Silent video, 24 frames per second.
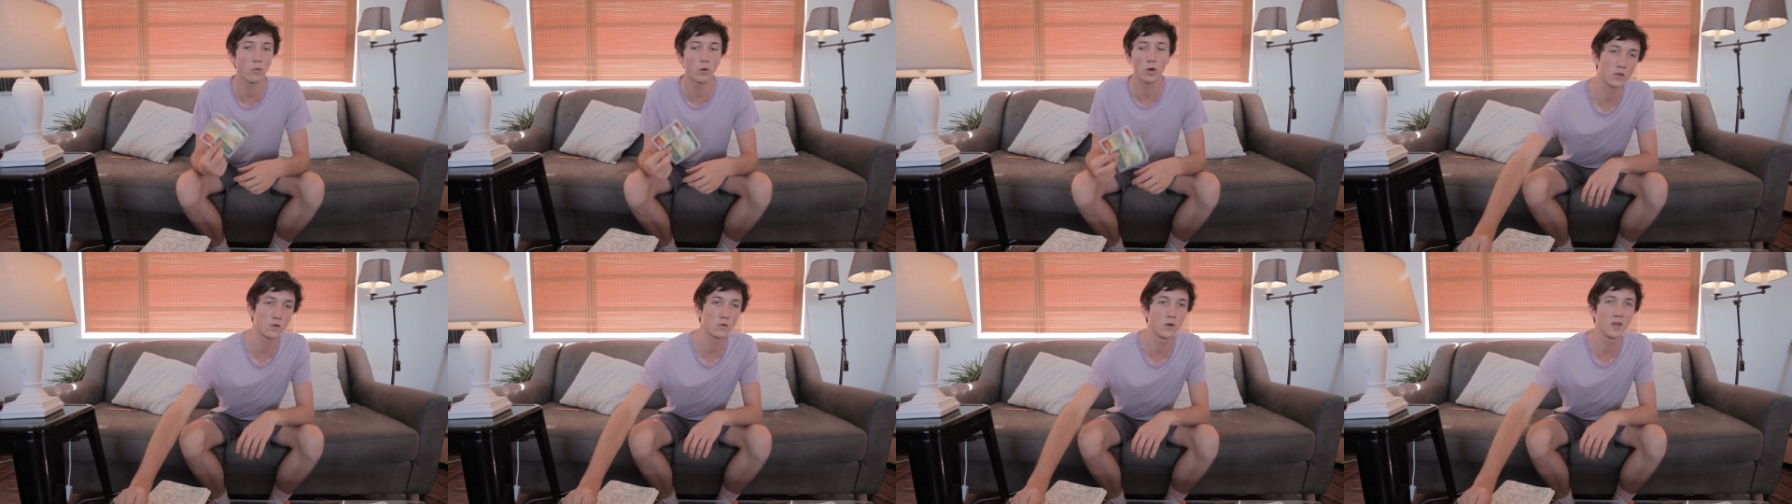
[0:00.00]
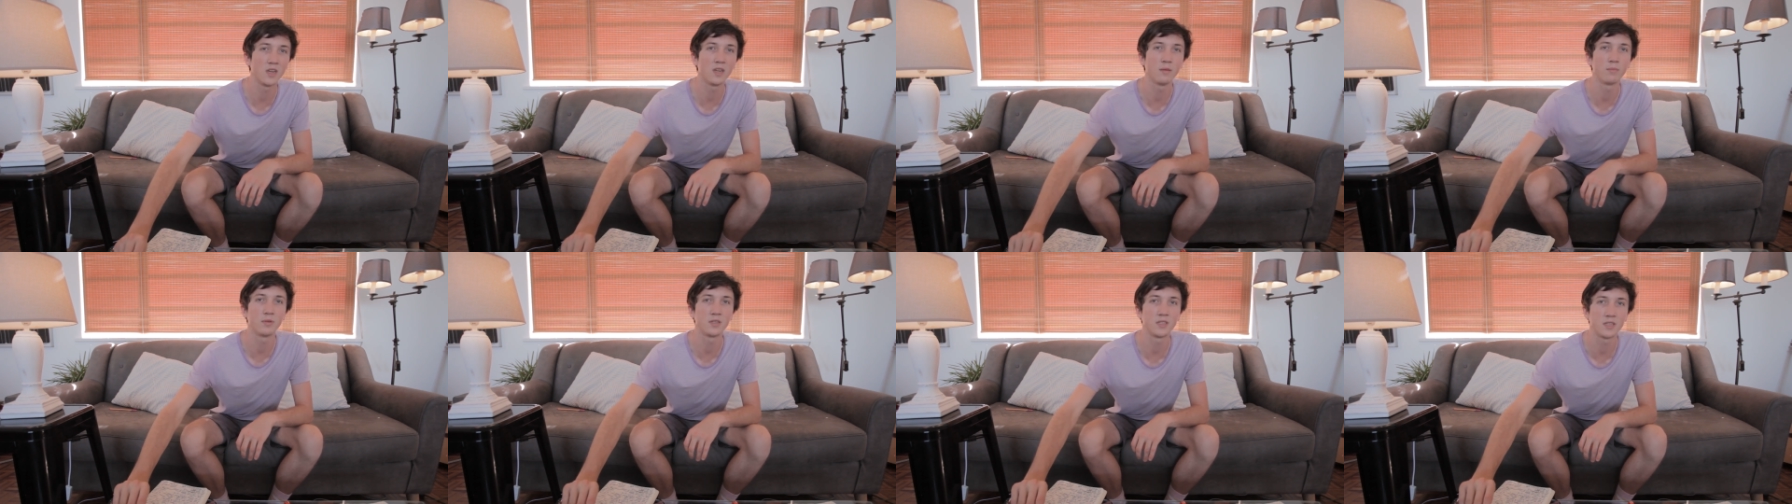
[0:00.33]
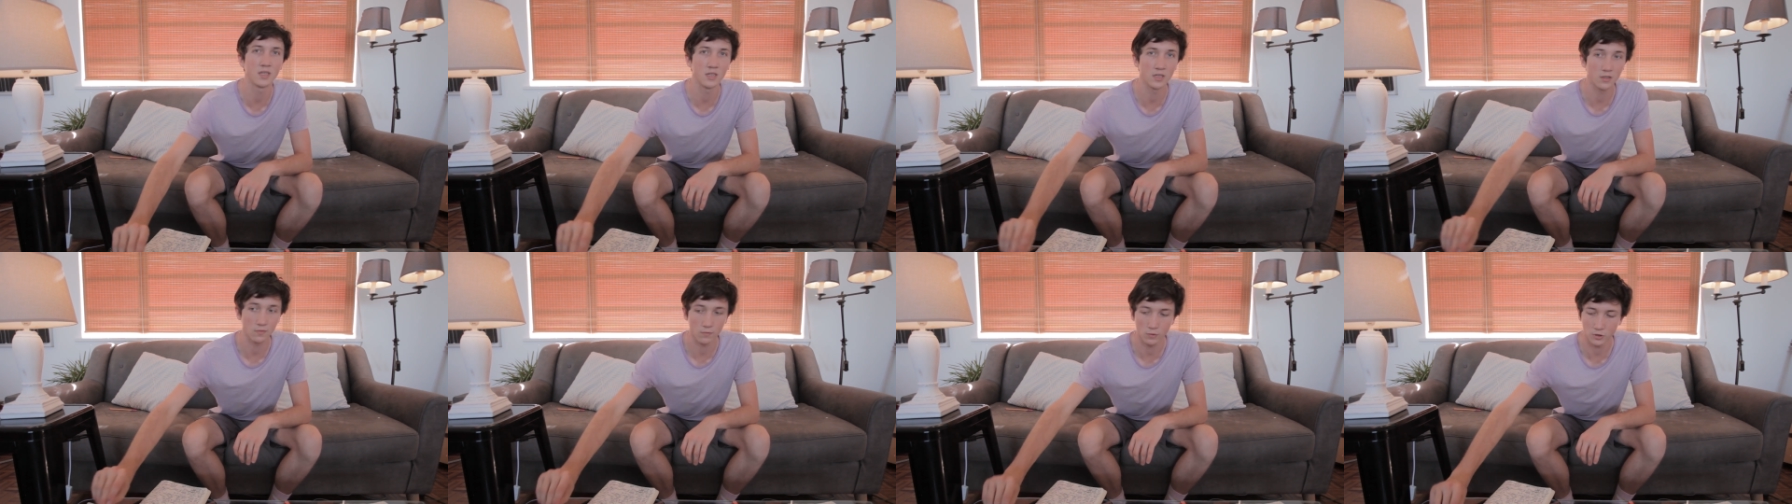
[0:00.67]
worth
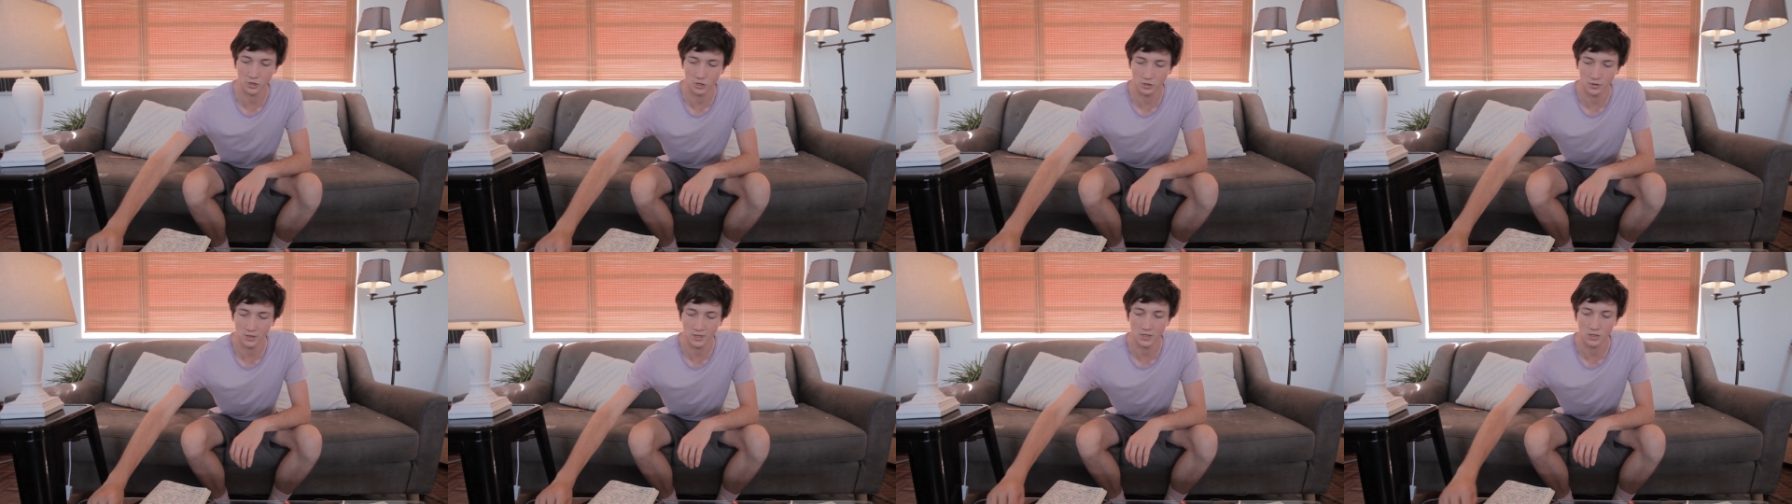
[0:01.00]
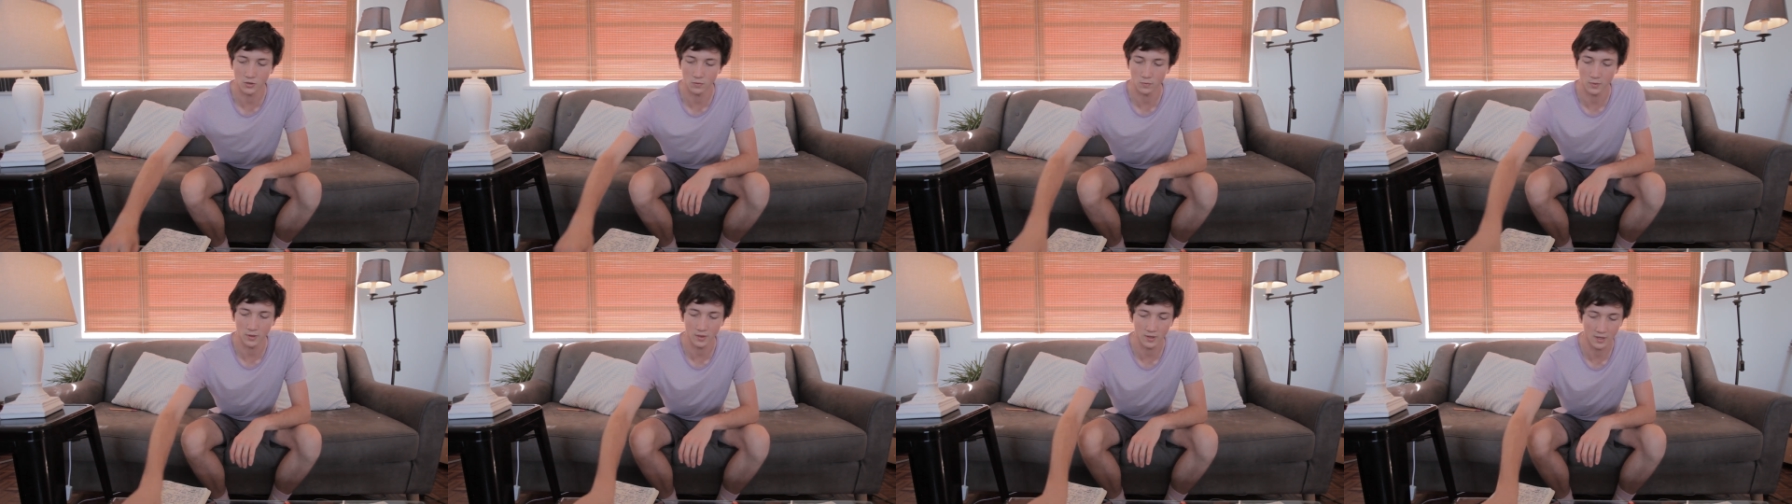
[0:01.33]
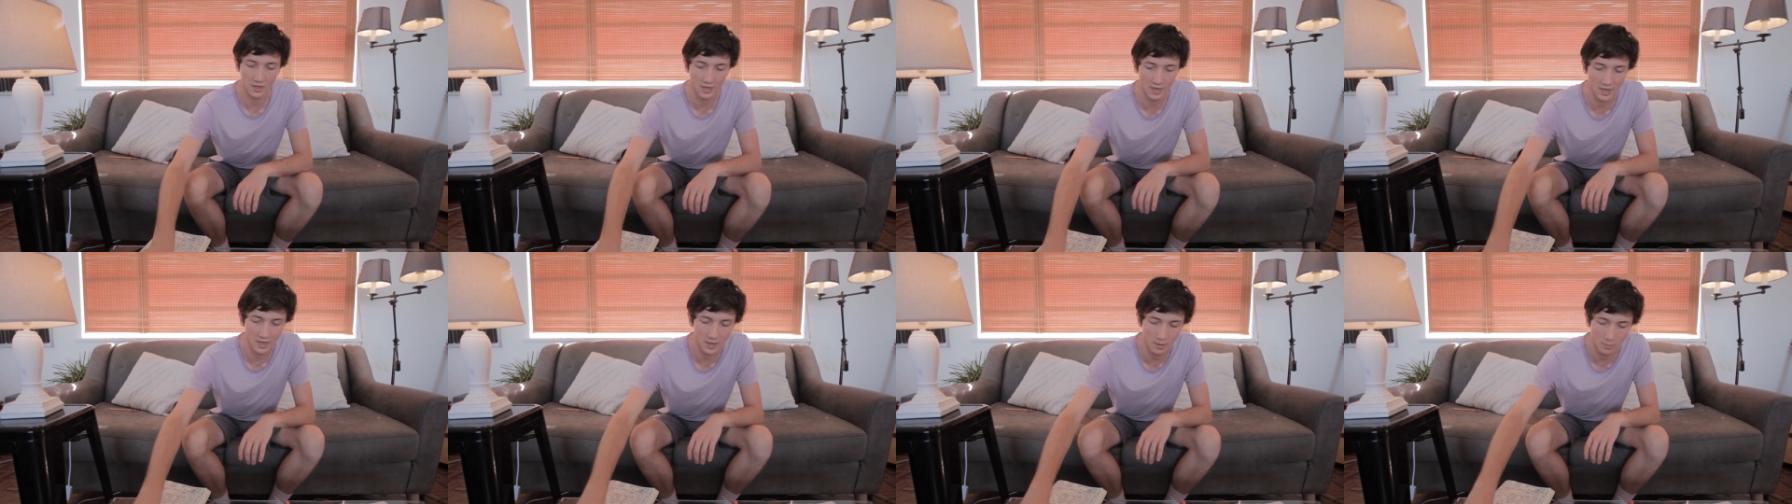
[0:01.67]
20% of what you need to win the
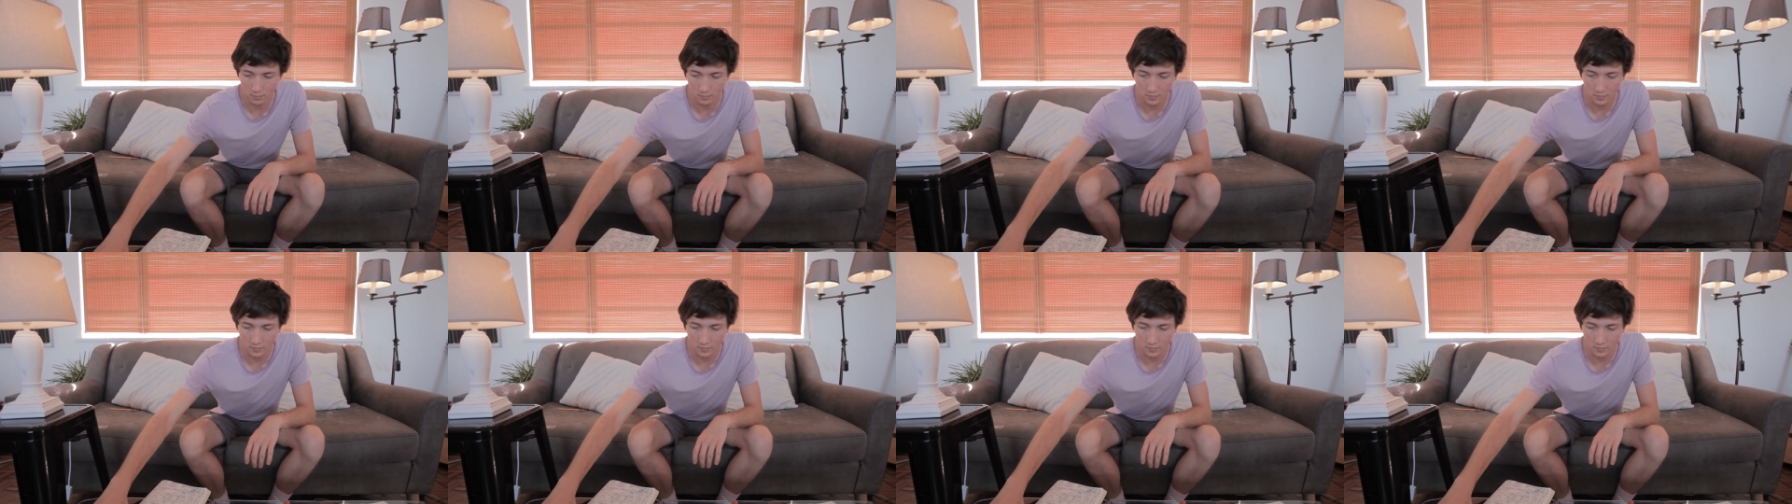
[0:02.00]
game.